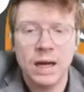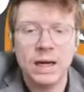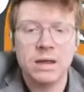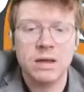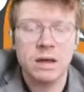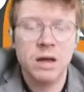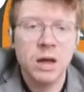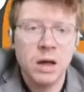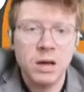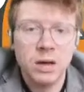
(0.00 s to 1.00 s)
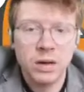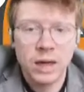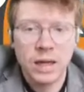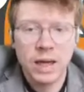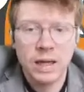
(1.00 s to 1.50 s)
lesson
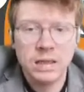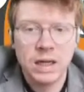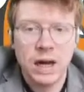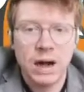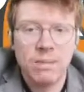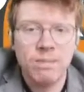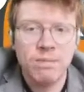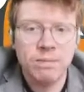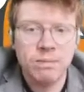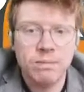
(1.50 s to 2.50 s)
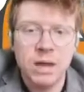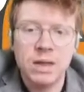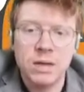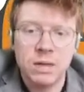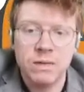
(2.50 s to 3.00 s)
looking at
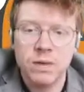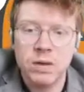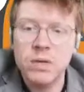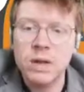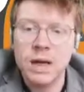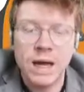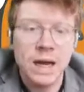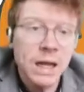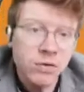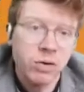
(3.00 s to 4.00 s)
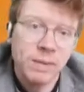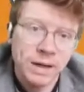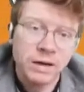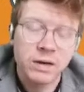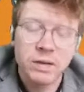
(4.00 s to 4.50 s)
methods of using
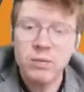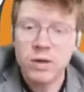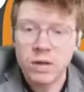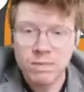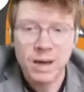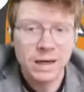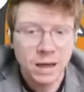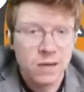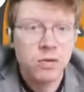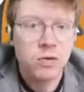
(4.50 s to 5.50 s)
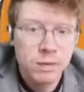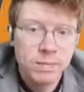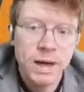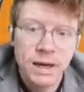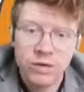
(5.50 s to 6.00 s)
electromagnetism, which is magnets
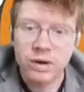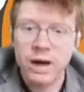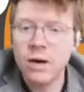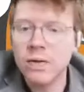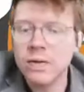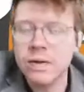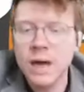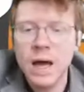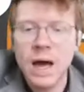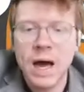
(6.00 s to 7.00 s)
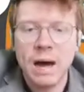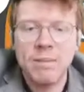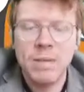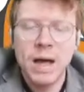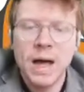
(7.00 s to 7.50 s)
induced by electric currents,
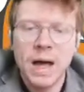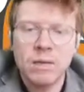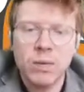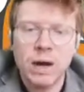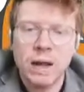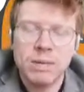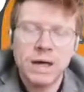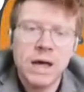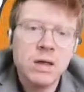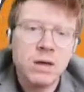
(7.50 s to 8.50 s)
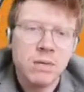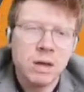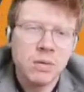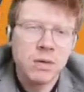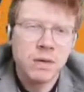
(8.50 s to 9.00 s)
and one application of
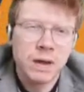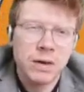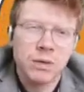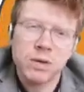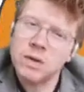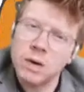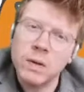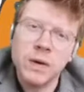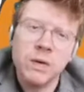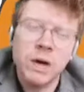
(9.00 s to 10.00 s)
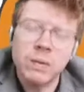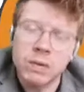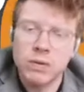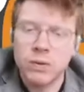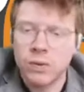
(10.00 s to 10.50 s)
this, which I think called a solenoid,
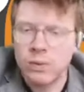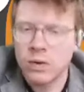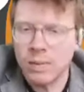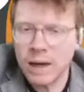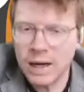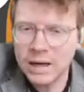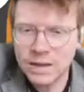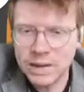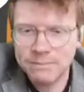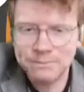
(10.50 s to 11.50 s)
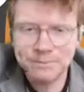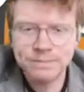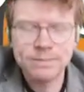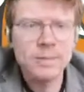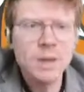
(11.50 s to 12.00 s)
which we'll talk to you about later.
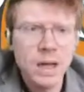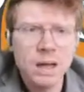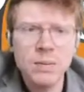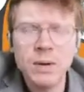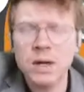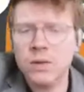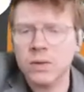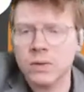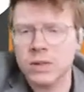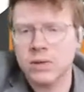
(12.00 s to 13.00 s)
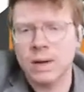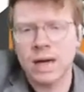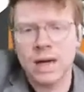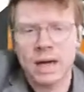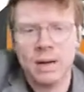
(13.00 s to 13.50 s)
And then we're going to talk to you
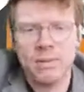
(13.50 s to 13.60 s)
about